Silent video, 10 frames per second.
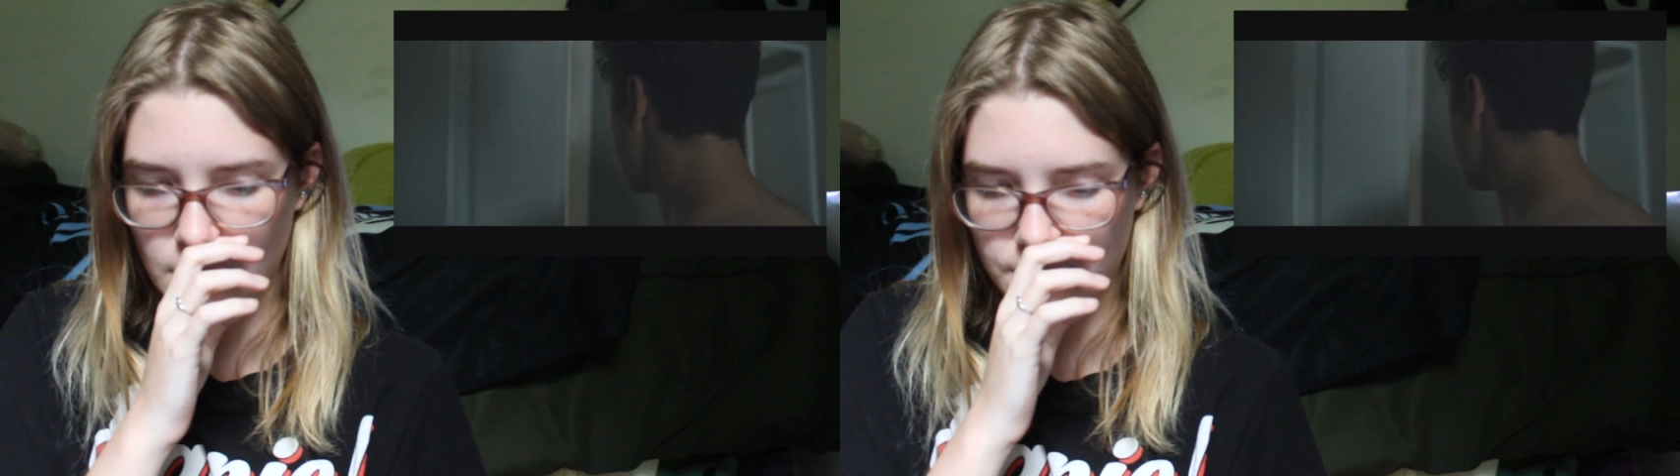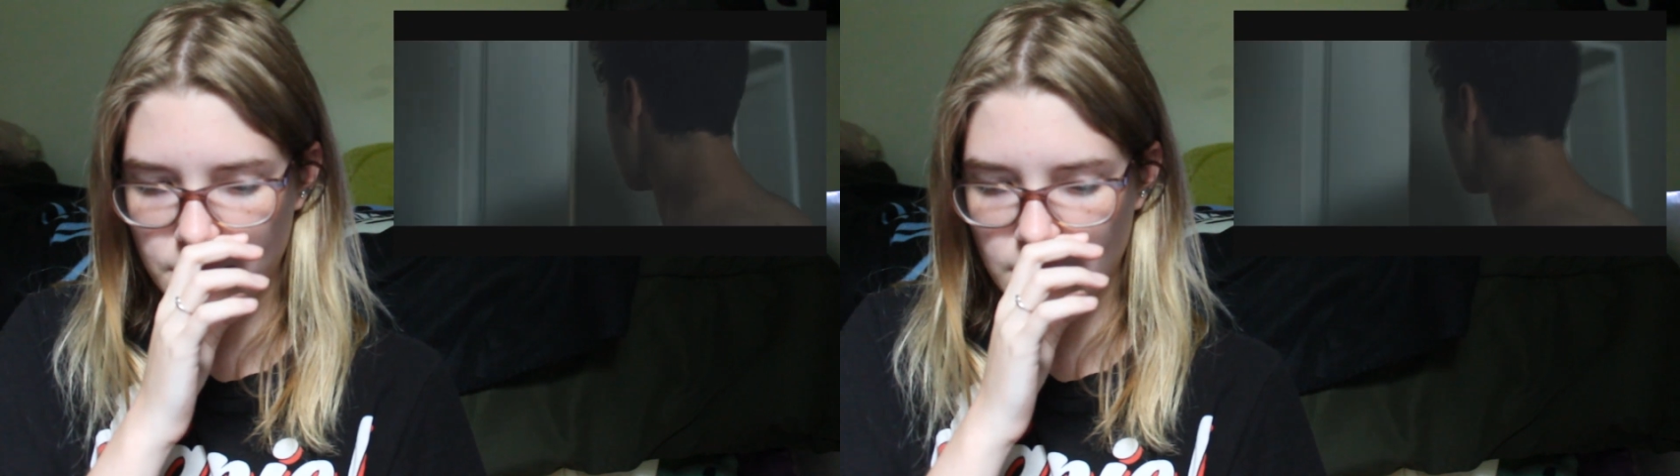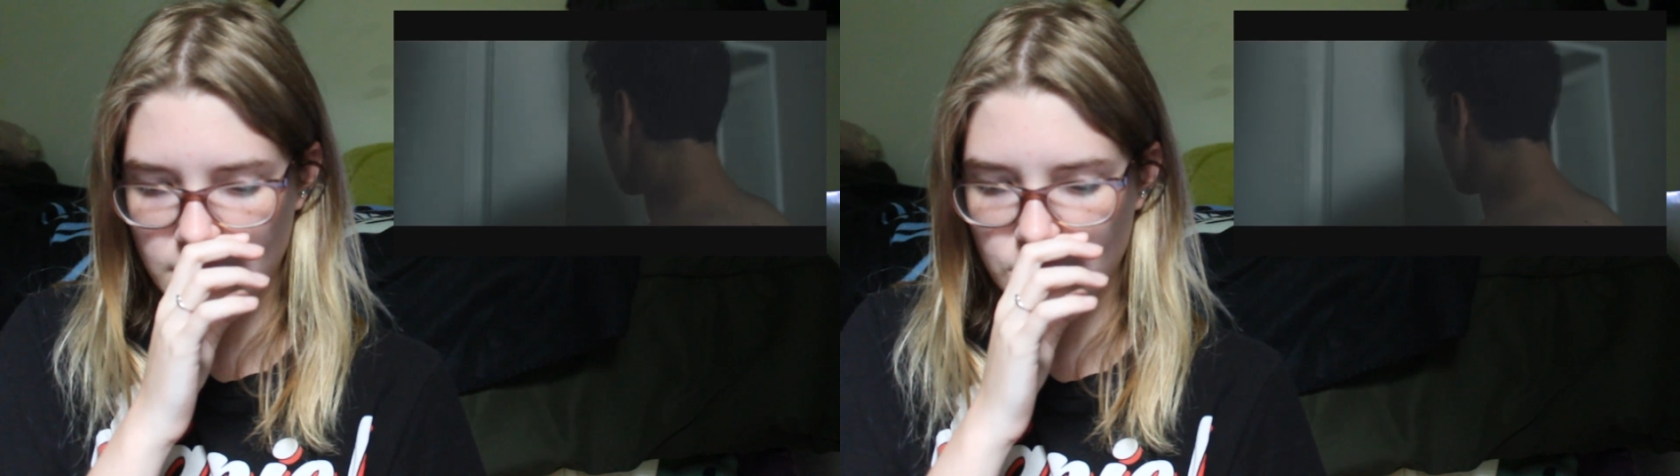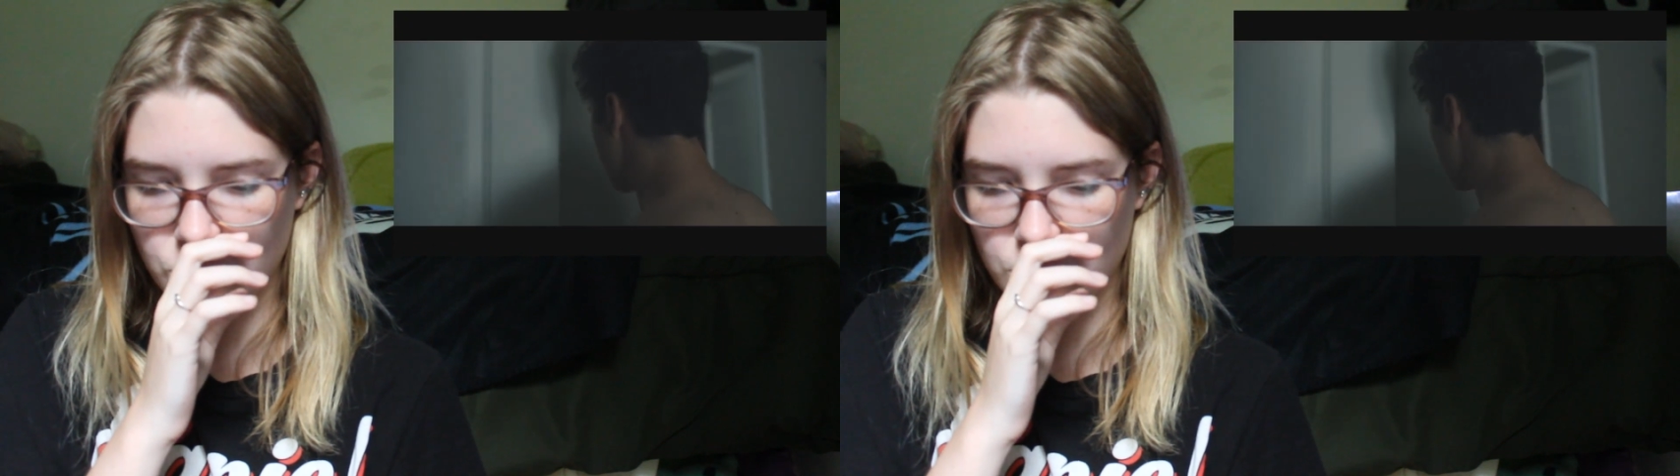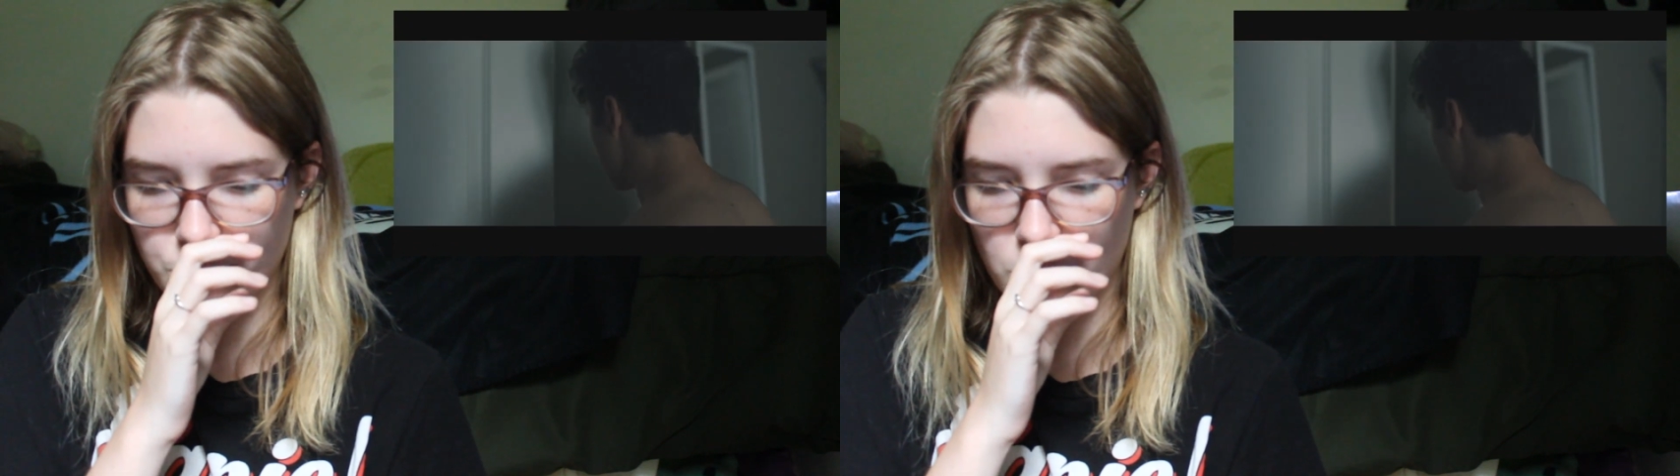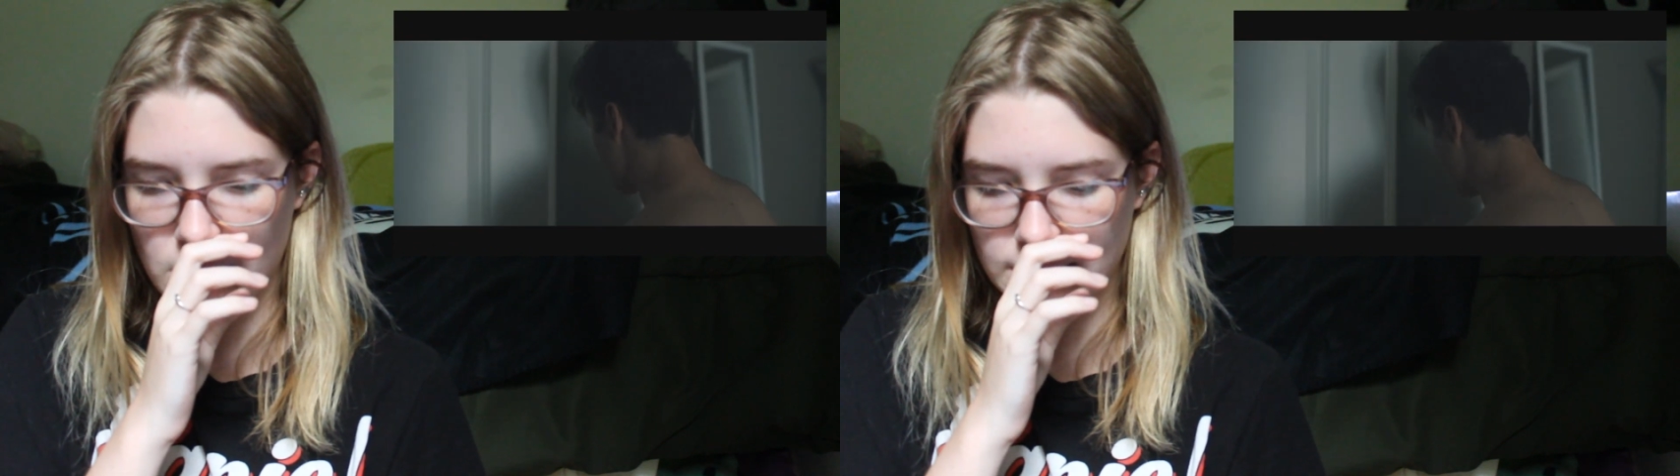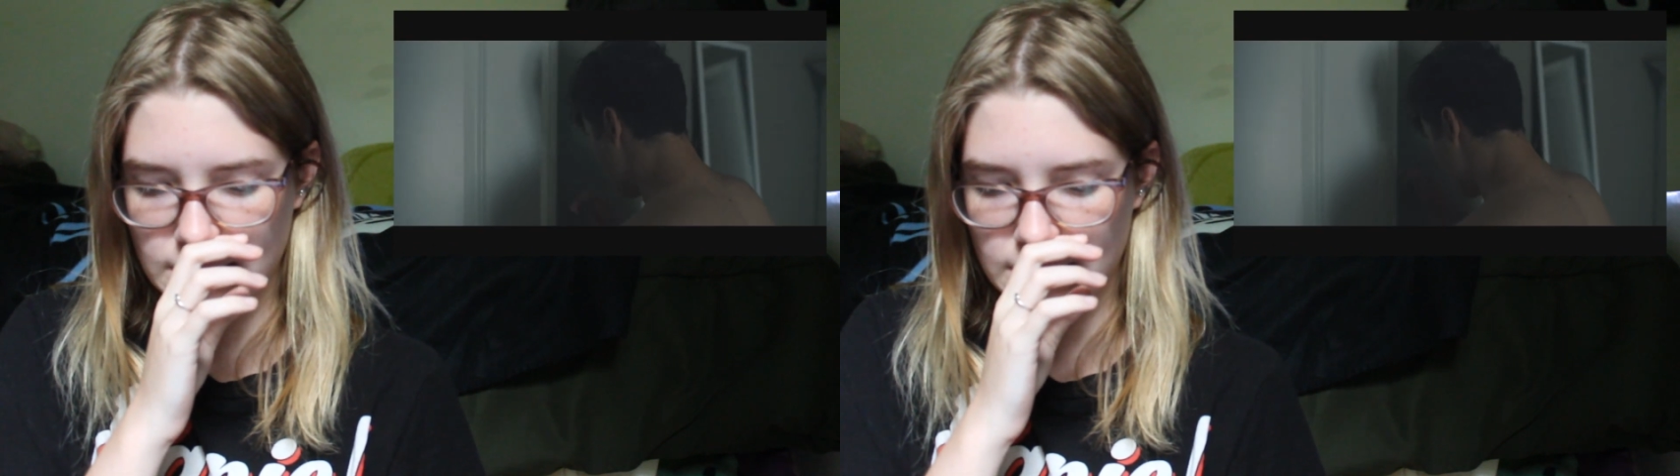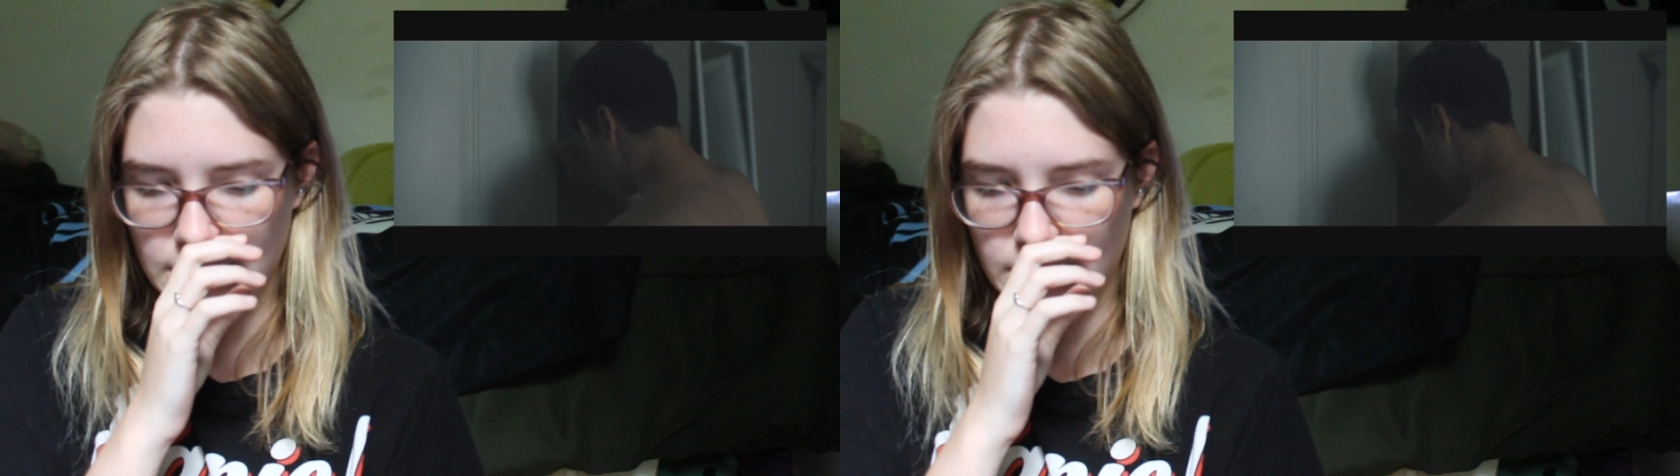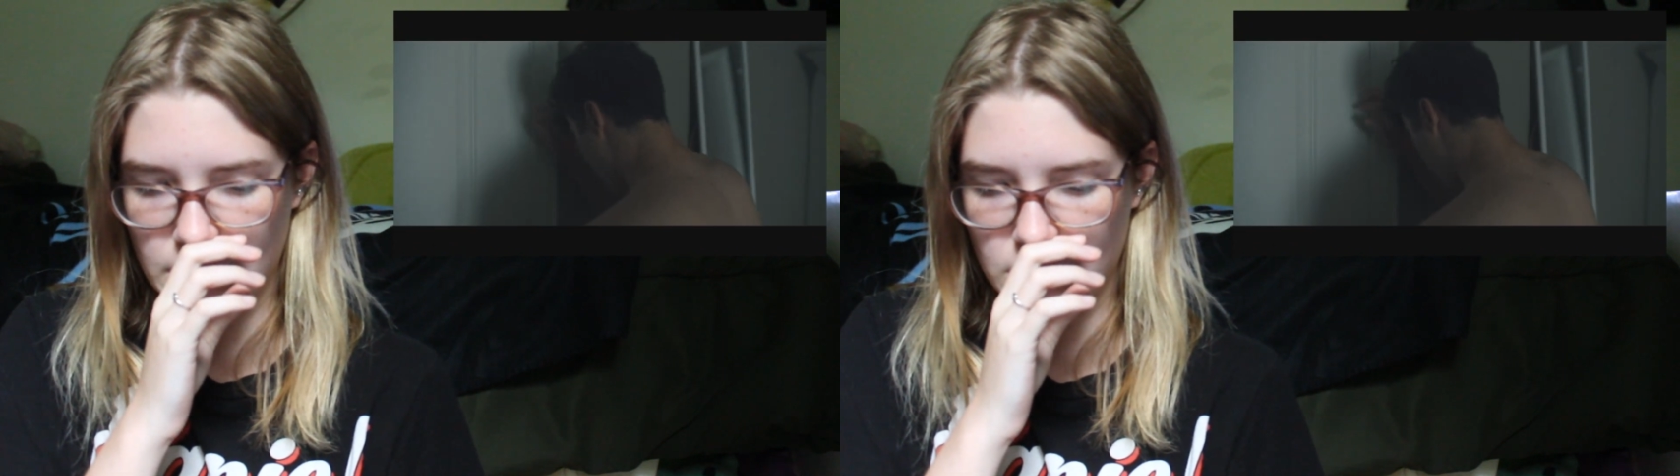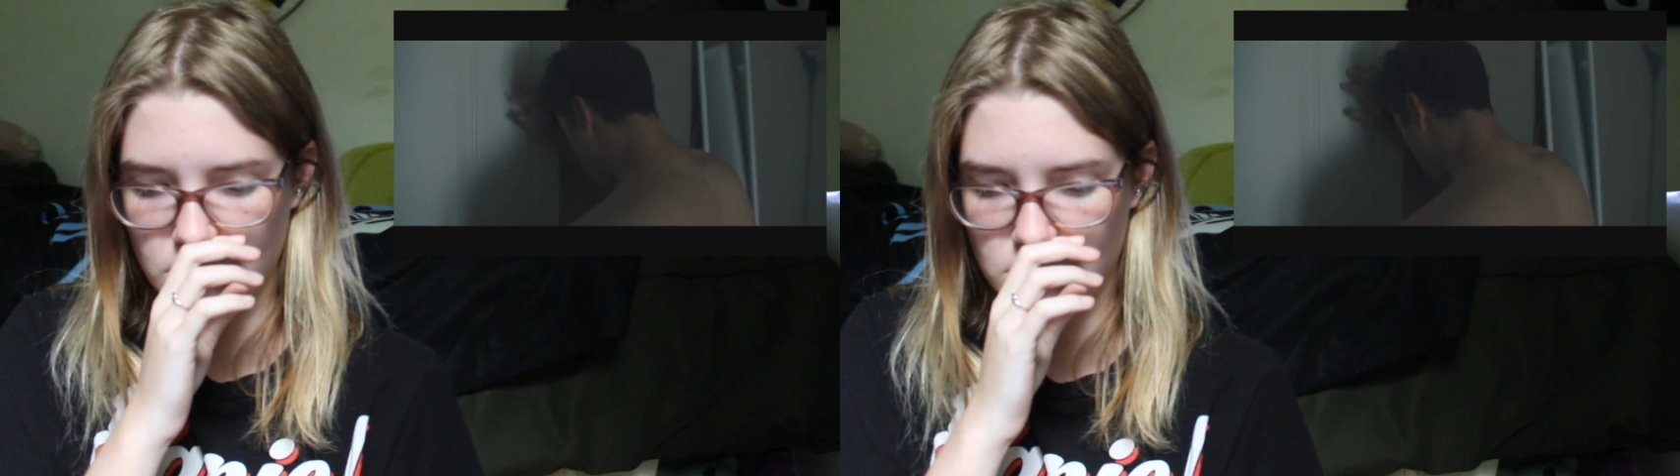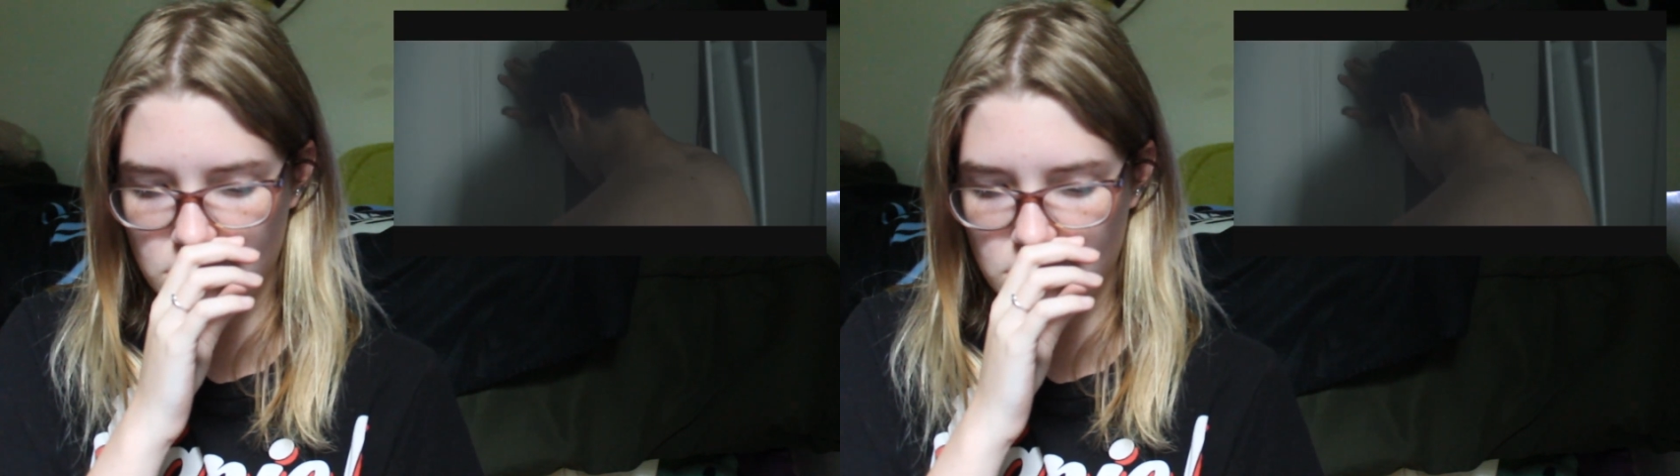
I feel like he's just processing it.